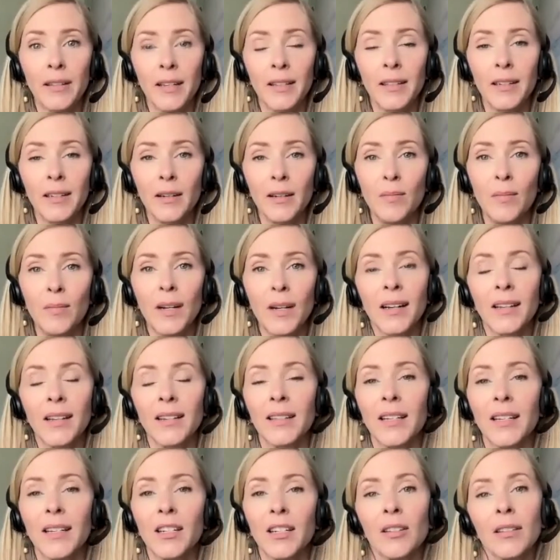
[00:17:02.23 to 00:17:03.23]
system
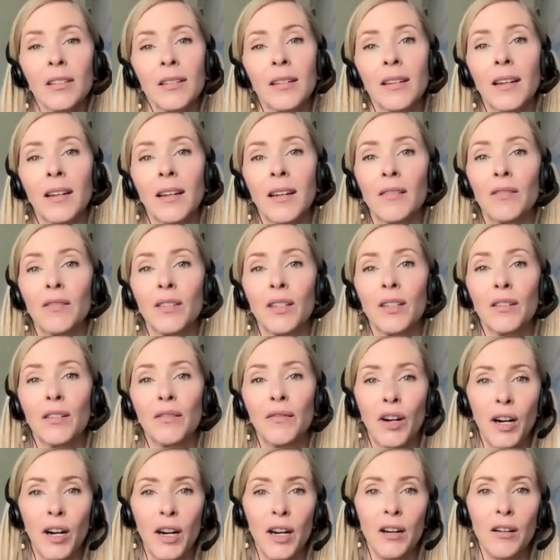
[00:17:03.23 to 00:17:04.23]
because it just gives this
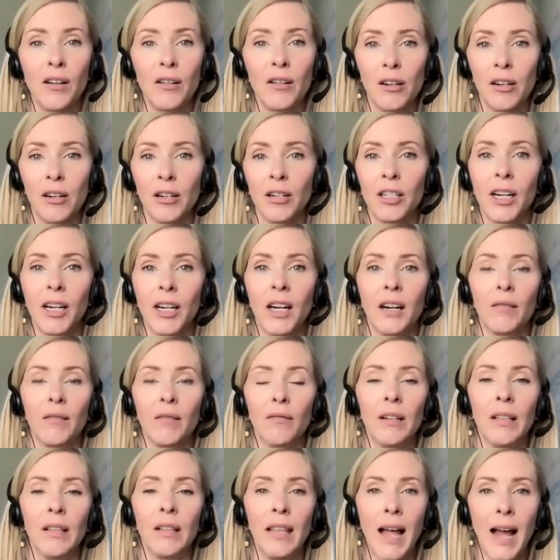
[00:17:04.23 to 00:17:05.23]
very nourishing,
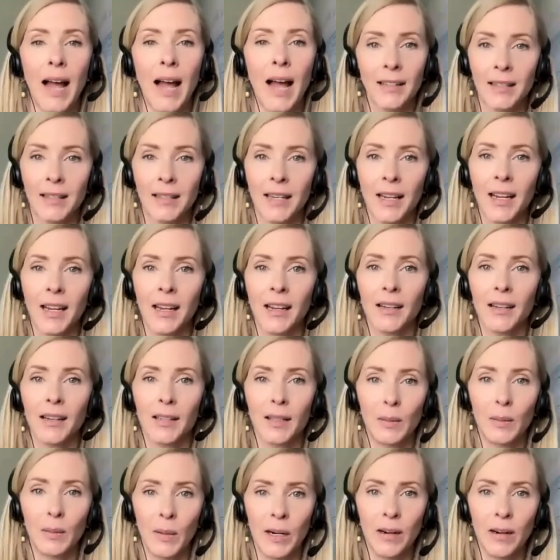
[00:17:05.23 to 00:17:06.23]
relaxing
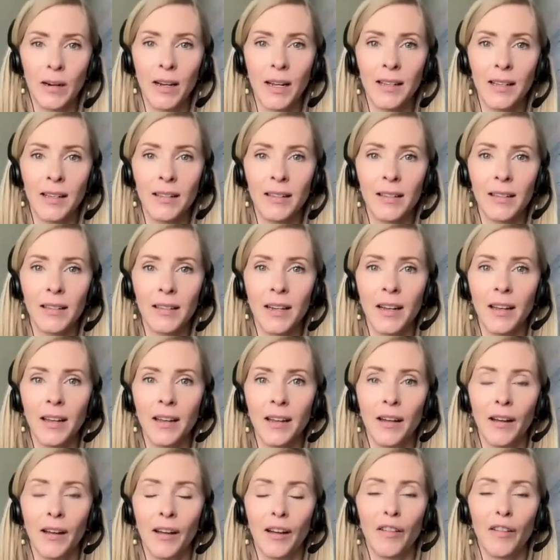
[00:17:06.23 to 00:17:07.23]
experience
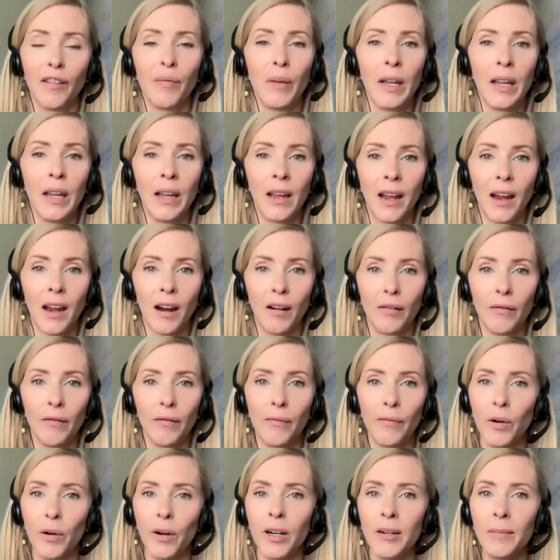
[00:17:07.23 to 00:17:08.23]
of being cared
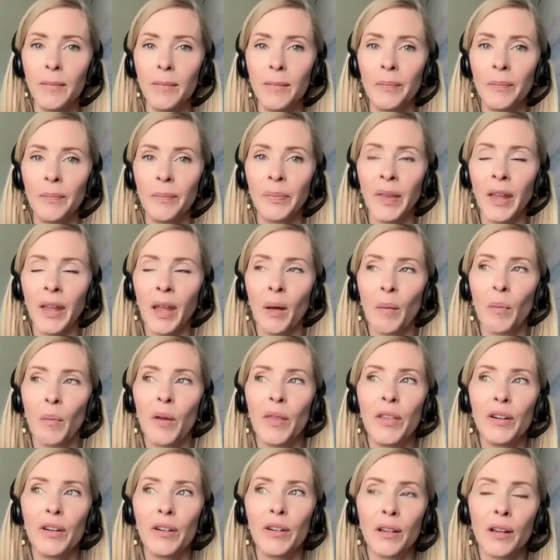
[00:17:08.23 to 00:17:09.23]
for.
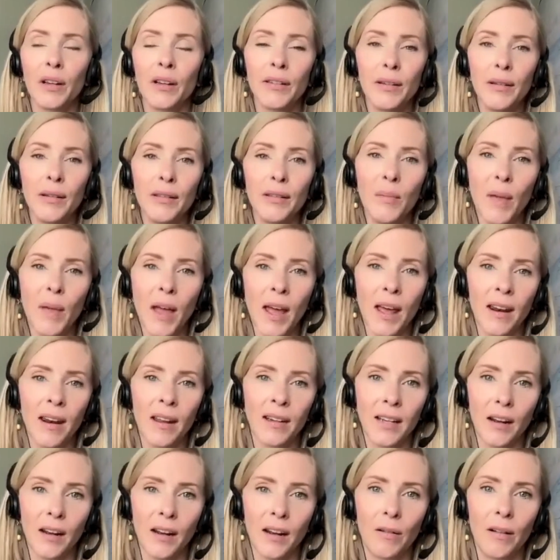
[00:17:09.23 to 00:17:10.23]
But there's also some
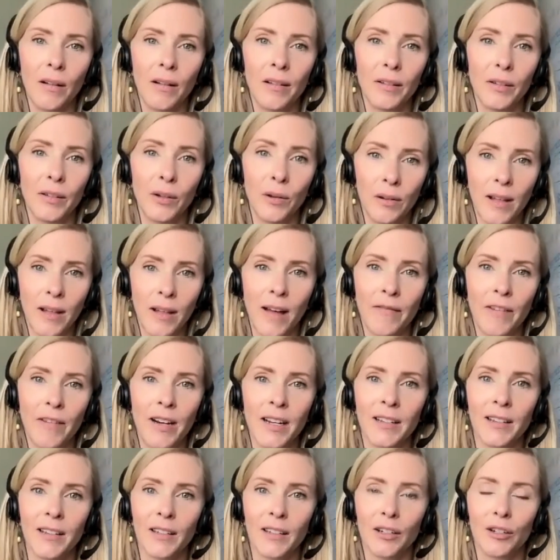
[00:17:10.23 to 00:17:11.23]
anecdotal
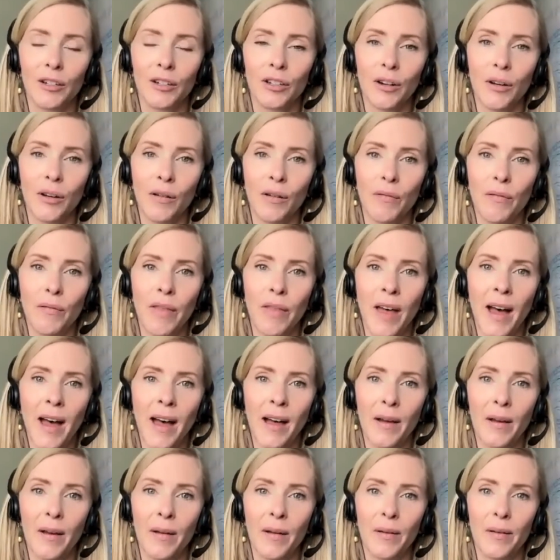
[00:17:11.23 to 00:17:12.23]
evidence to show
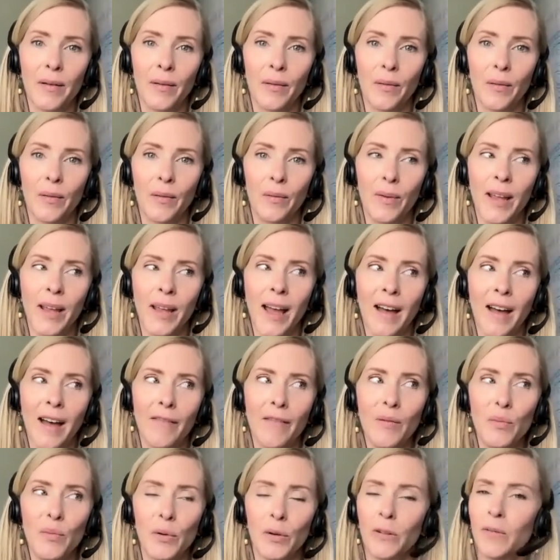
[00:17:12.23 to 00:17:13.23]
that we have
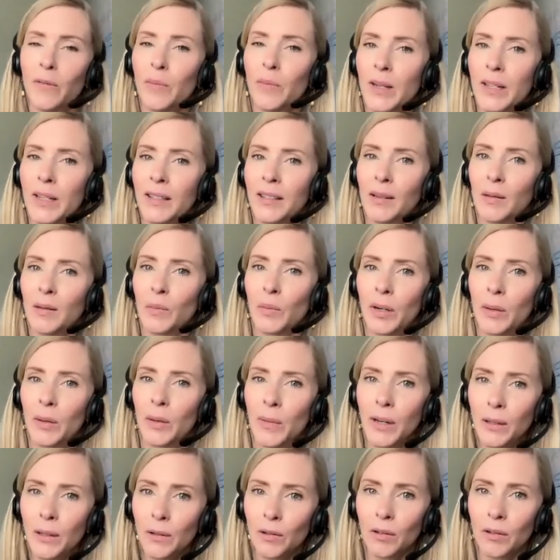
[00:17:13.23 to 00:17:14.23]
improvements in
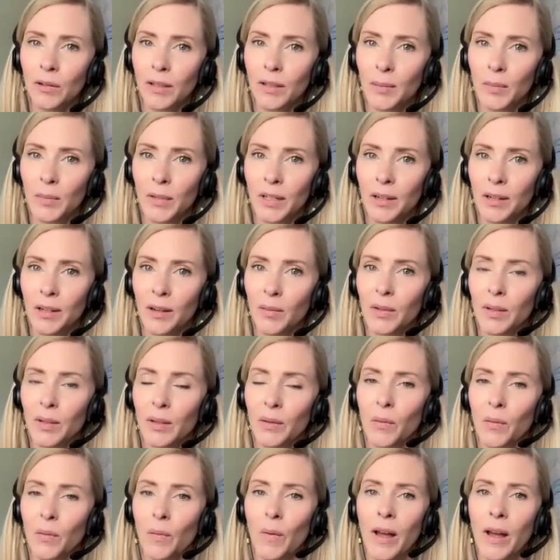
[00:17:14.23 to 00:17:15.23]
premenstrual
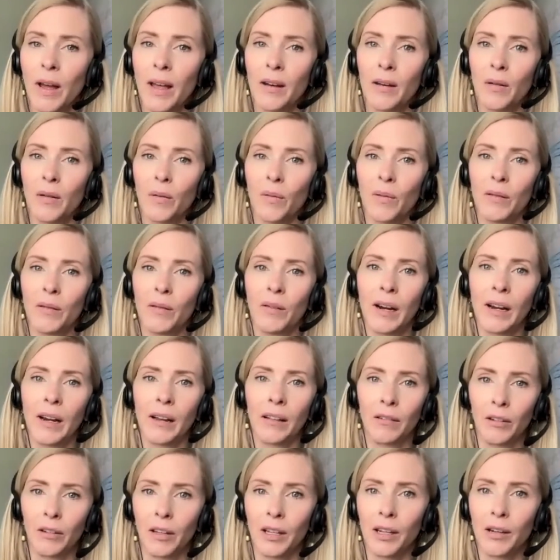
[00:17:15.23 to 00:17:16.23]
symptoms when we
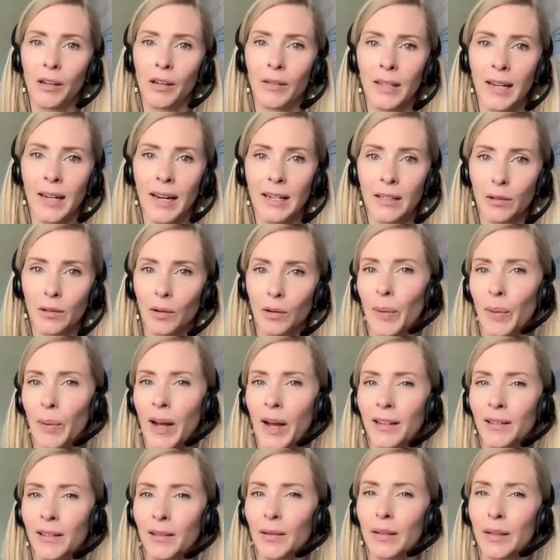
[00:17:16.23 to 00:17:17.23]
regularly use castor oil
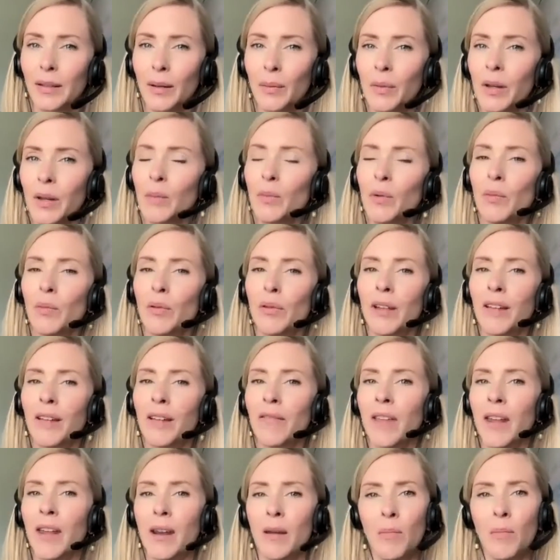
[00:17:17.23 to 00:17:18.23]
packs. So some people
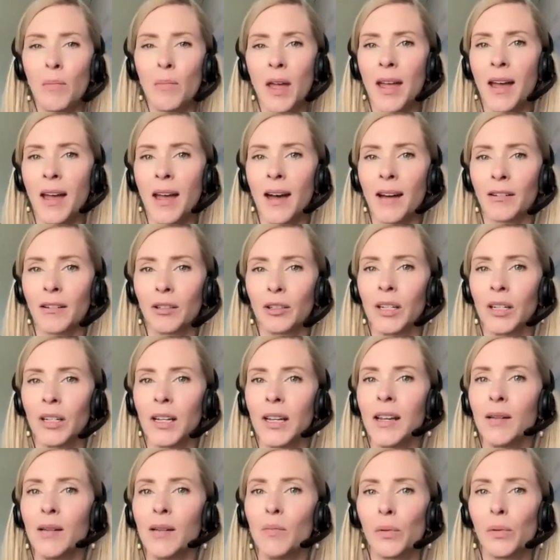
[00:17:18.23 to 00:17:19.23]
believe that it may
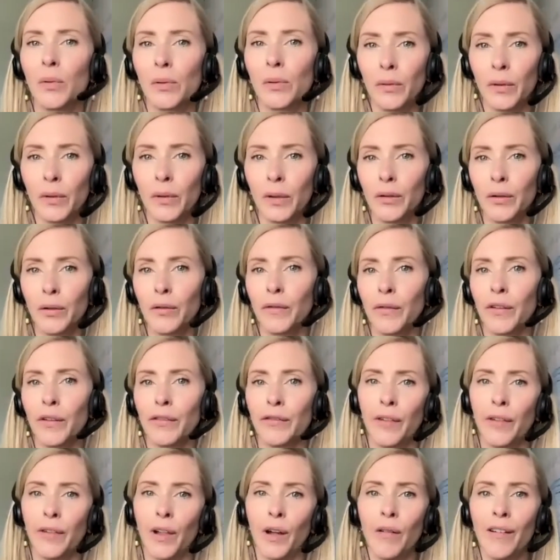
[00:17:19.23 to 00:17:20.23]
actually improve the
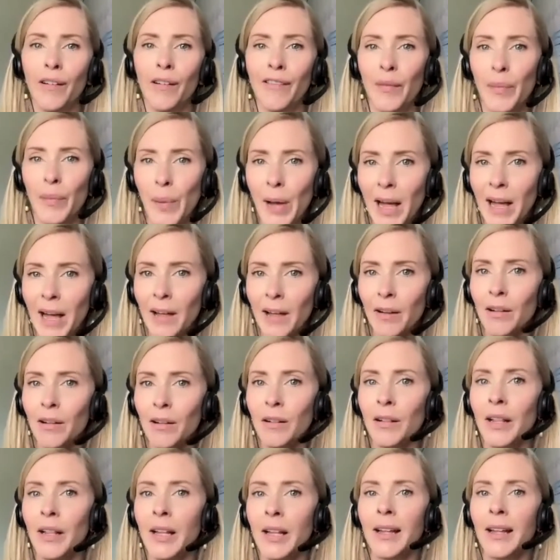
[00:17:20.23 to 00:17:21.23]
flow of
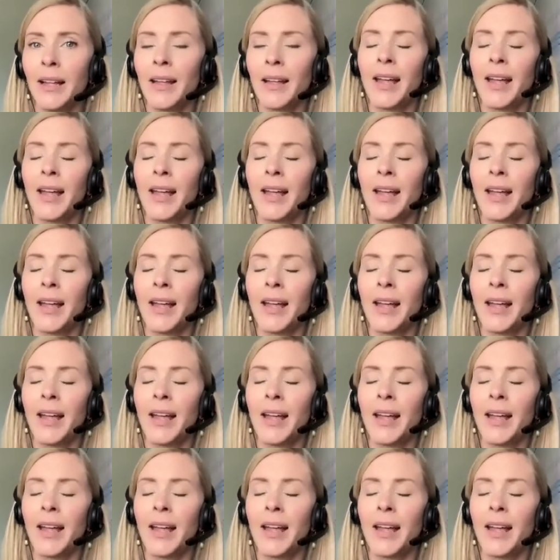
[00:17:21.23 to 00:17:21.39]
bile